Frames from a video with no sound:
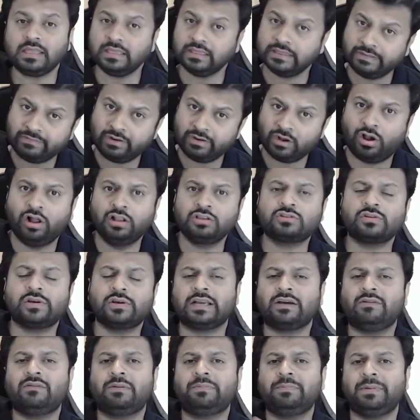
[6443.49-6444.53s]
They will also
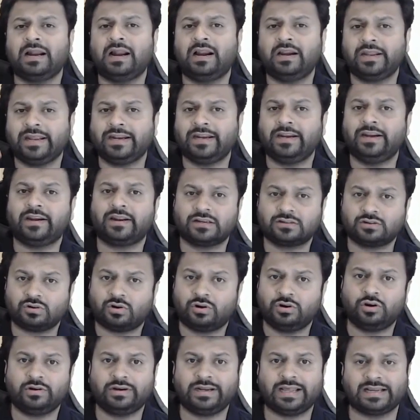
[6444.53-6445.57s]
recover penalty and interest
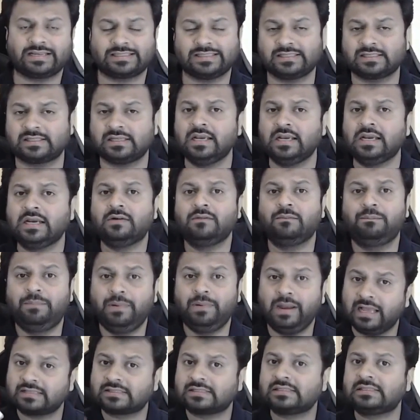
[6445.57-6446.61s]
on your taxes.
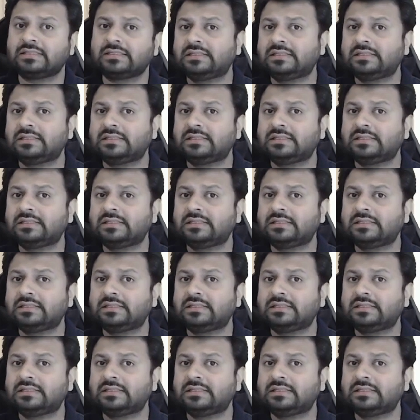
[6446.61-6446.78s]
Plus,